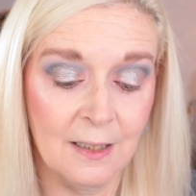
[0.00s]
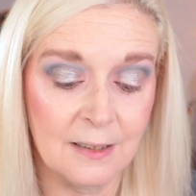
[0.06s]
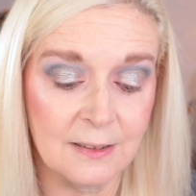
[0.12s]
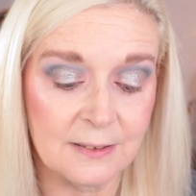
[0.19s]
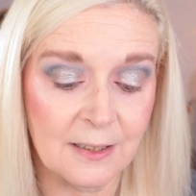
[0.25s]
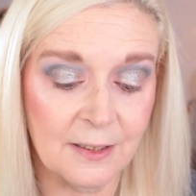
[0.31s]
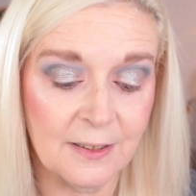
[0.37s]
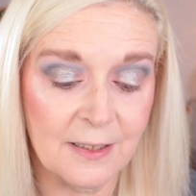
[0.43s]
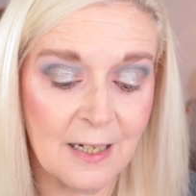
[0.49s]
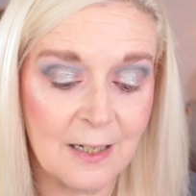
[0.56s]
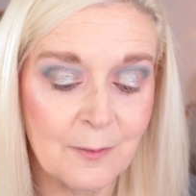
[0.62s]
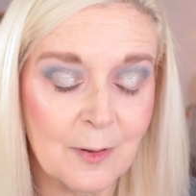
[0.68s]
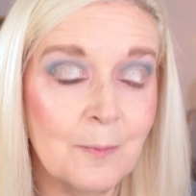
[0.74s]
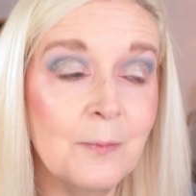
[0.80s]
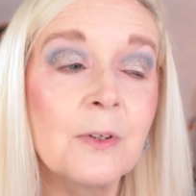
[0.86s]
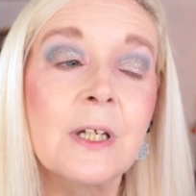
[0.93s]
So
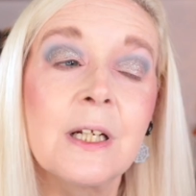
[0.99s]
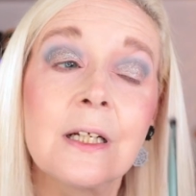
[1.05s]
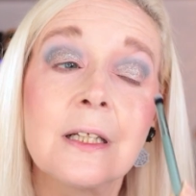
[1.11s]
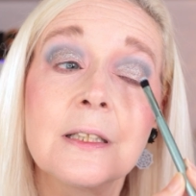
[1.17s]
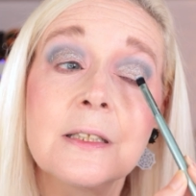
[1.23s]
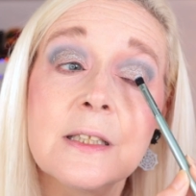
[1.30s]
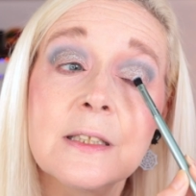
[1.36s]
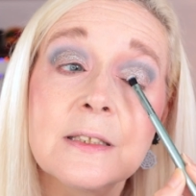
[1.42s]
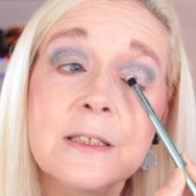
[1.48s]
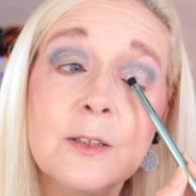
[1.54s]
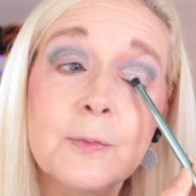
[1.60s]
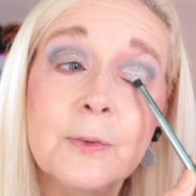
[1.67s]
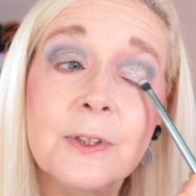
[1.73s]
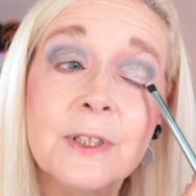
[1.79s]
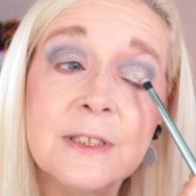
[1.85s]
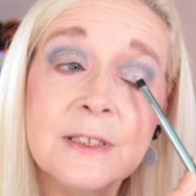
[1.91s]
now I'm looking at the Disney
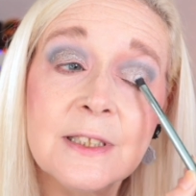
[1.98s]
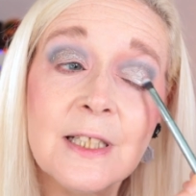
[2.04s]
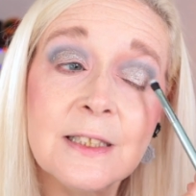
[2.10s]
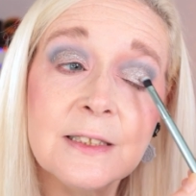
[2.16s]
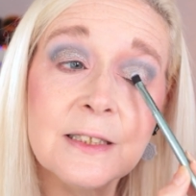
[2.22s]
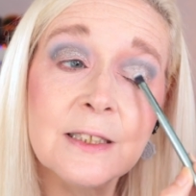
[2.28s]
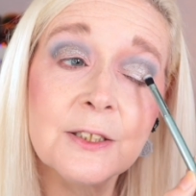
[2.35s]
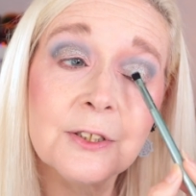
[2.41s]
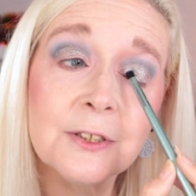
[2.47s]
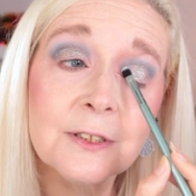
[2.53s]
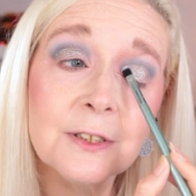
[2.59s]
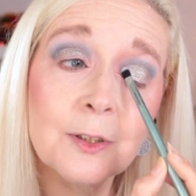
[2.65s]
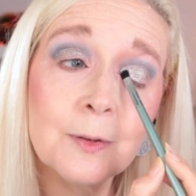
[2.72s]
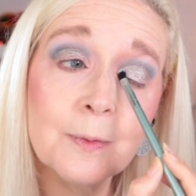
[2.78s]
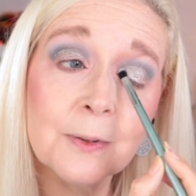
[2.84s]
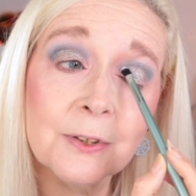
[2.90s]
Princesses
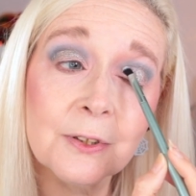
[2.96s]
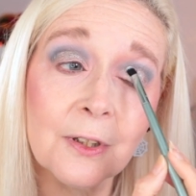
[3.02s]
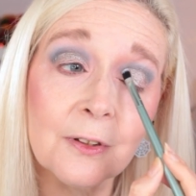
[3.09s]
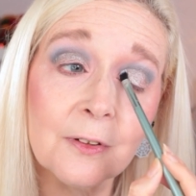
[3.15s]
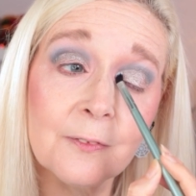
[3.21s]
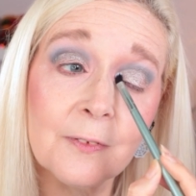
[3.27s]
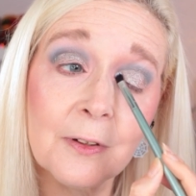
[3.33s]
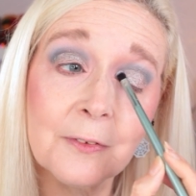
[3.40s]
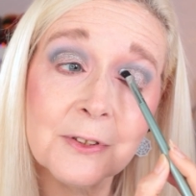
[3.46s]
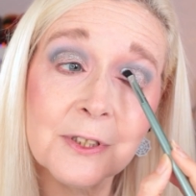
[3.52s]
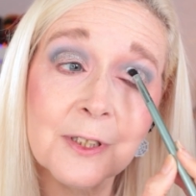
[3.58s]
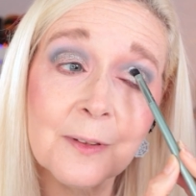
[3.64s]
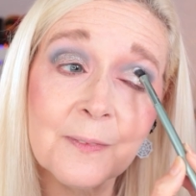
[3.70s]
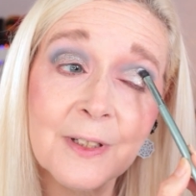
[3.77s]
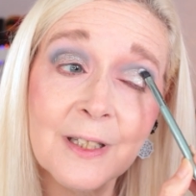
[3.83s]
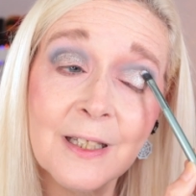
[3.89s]
Super Shock Vault and
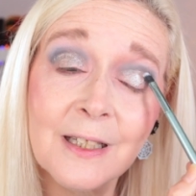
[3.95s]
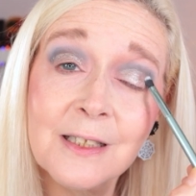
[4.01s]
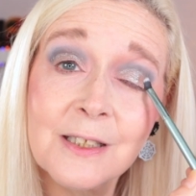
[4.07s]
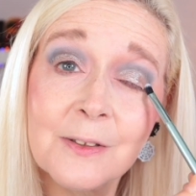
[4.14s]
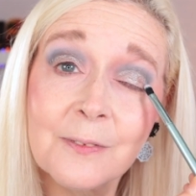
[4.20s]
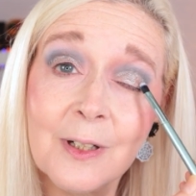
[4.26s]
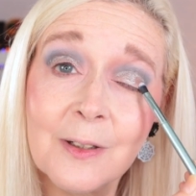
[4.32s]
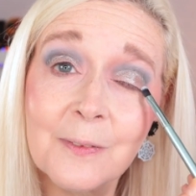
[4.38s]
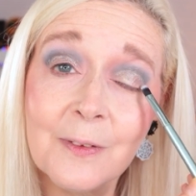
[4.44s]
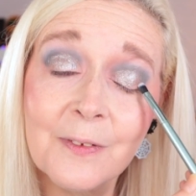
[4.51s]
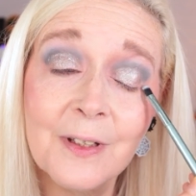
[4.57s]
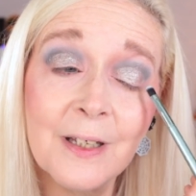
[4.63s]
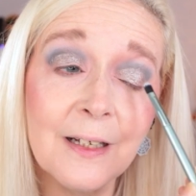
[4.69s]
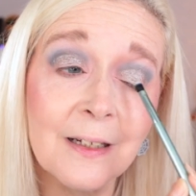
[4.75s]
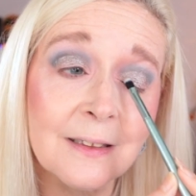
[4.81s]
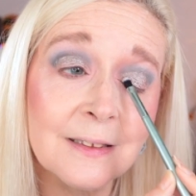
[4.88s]
I'm thinking, do I want
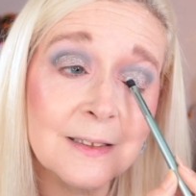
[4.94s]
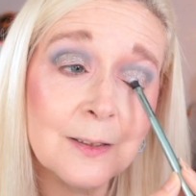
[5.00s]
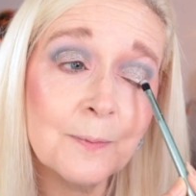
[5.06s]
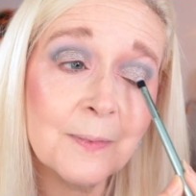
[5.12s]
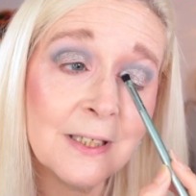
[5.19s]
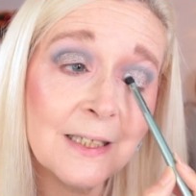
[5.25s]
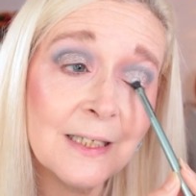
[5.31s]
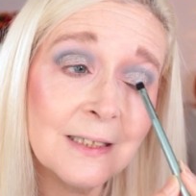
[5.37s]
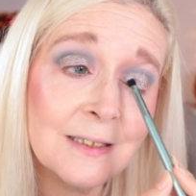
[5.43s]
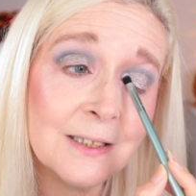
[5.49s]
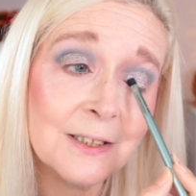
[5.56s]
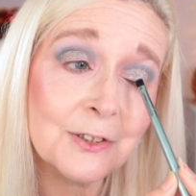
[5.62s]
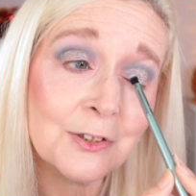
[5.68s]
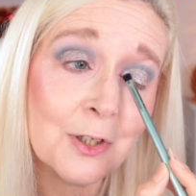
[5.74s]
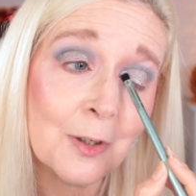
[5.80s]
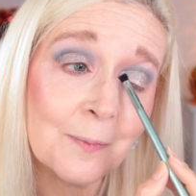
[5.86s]
that? Somebody needs to
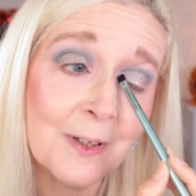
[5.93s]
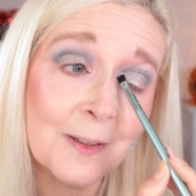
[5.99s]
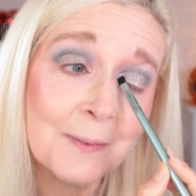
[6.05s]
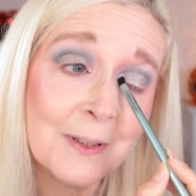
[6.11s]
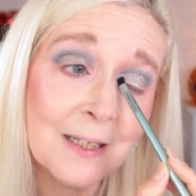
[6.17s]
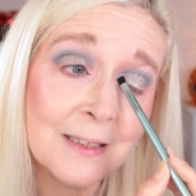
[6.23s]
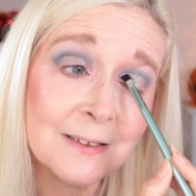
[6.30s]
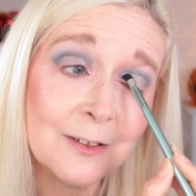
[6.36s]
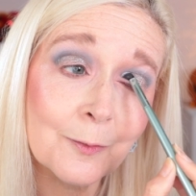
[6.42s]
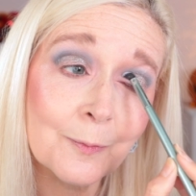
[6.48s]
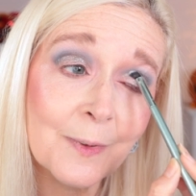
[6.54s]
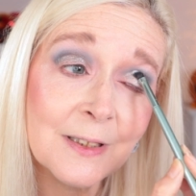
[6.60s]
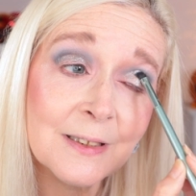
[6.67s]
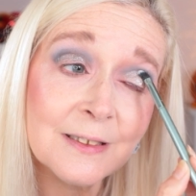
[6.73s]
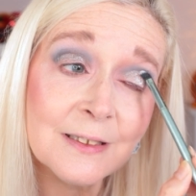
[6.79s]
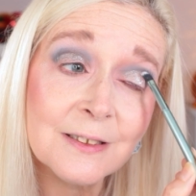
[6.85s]
stop me because I've
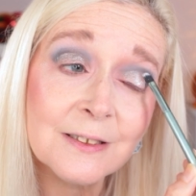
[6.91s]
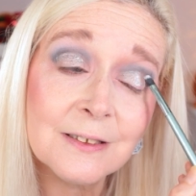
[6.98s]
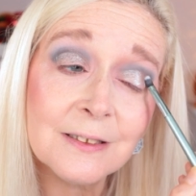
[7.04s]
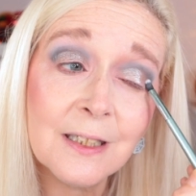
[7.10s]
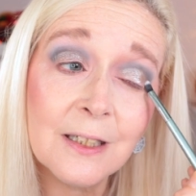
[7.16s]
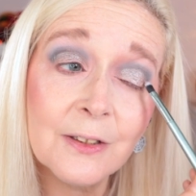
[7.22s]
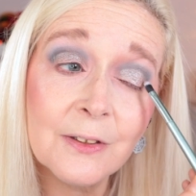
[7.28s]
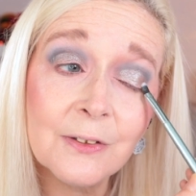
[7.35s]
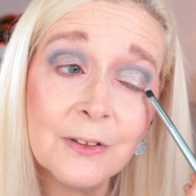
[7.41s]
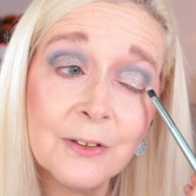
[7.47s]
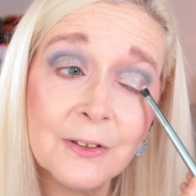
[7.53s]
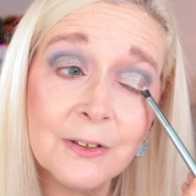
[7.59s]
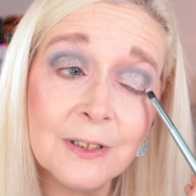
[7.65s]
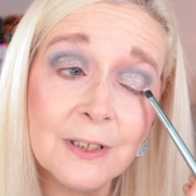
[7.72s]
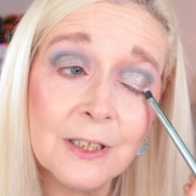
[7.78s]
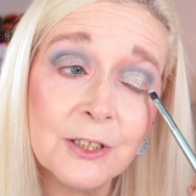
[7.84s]
been so
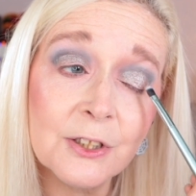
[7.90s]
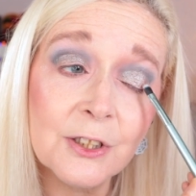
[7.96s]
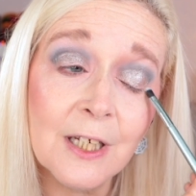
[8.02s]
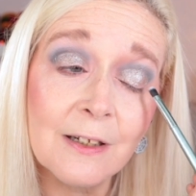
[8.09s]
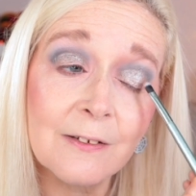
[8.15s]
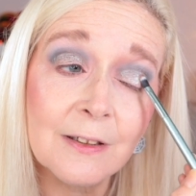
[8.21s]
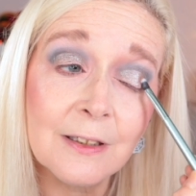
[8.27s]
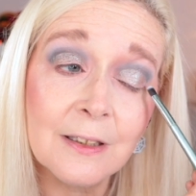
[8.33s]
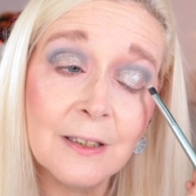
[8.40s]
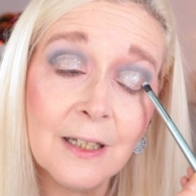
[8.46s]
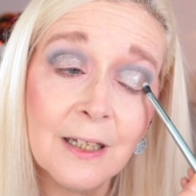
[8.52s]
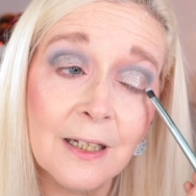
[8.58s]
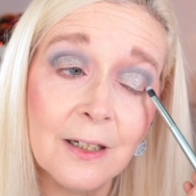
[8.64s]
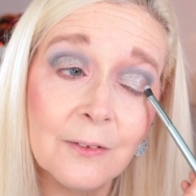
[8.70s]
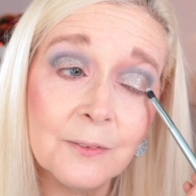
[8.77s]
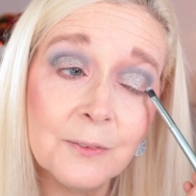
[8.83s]
good this year and
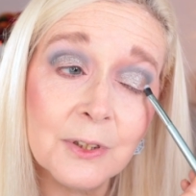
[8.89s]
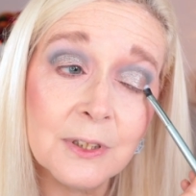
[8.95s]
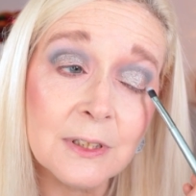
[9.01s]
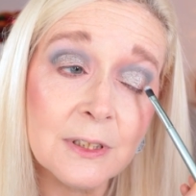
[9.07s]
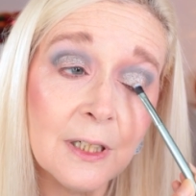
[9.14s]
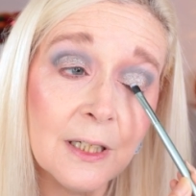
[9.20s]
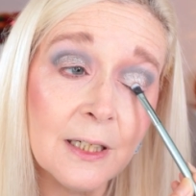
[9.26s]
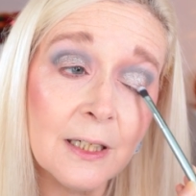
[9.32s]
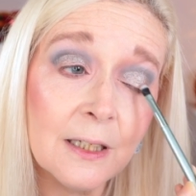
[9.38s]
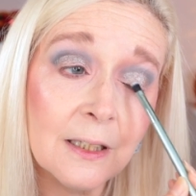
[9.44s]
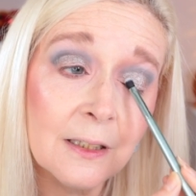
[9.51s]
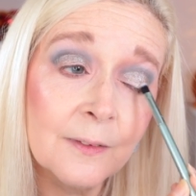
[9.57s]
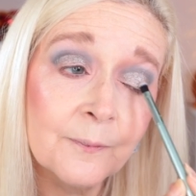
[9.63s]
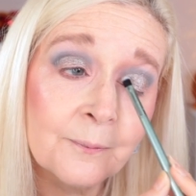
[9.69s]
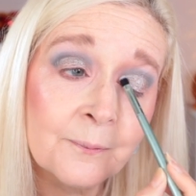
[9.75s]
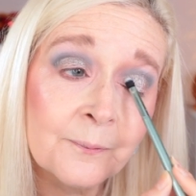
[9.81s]
now I'm just like,
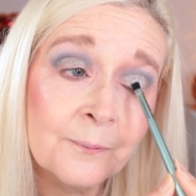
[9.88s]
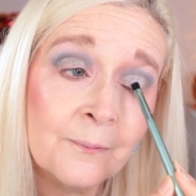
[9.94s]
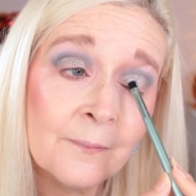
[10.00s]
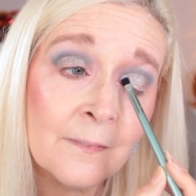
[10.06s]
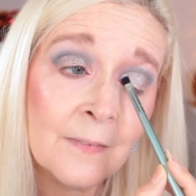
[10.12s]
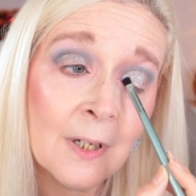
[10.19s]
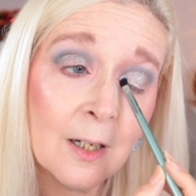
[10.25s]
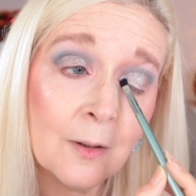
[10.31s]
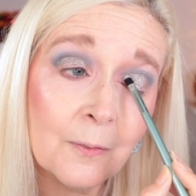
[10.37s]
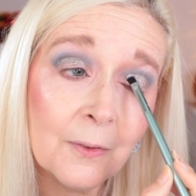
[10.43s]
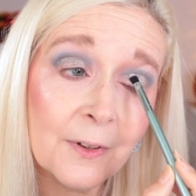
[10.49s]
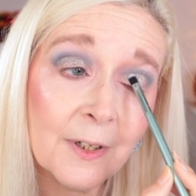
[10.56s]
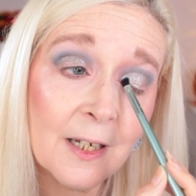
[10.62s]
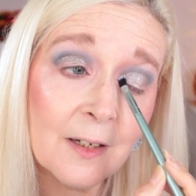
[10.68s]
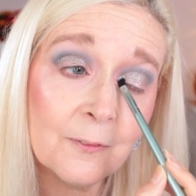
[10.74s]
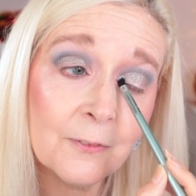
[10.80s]
I
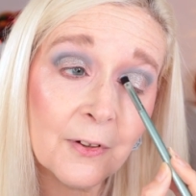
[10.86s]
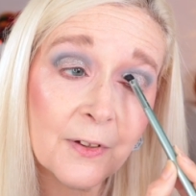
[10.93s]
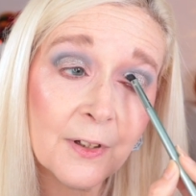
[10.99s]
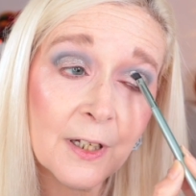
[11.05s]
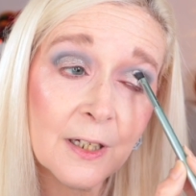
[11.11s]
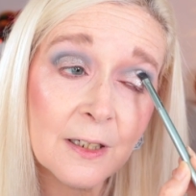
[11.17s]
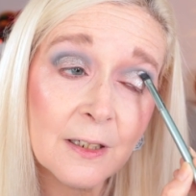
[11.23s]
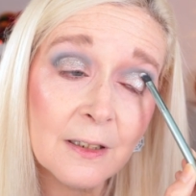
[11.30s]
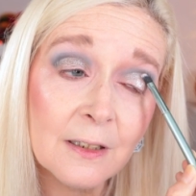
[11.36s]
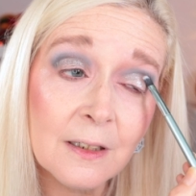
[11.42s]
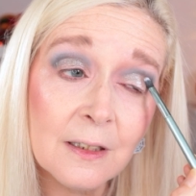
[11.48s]
want everything.